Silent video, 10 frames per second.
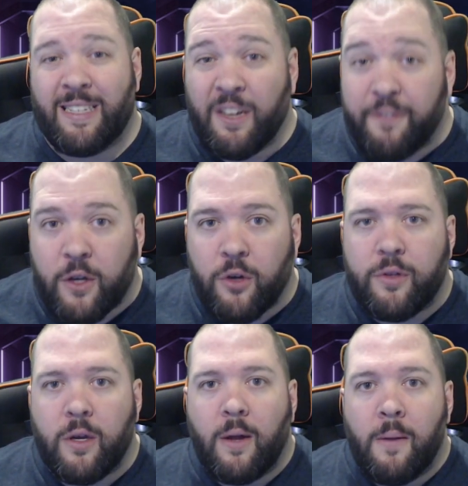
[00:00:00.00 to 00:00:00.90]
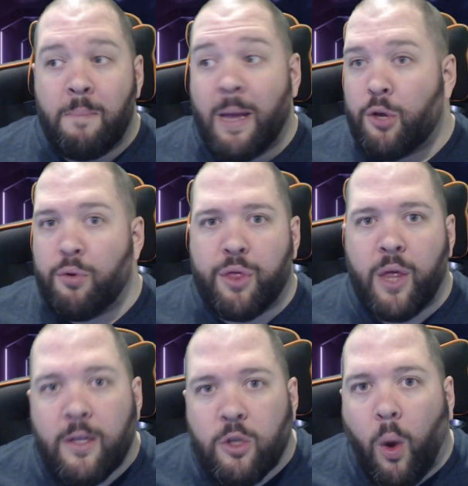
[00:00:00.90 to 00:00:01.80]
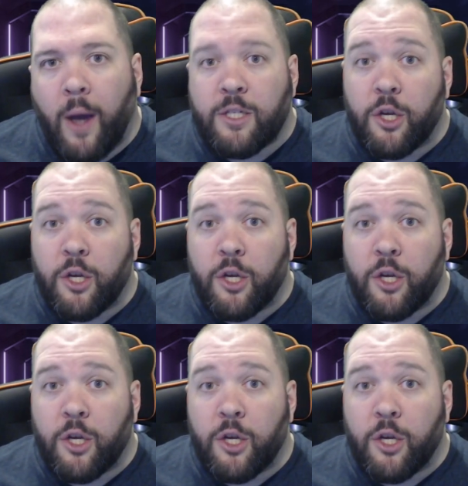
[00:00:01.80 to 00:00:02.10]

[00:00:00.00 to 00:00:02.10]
difficult make you think twice.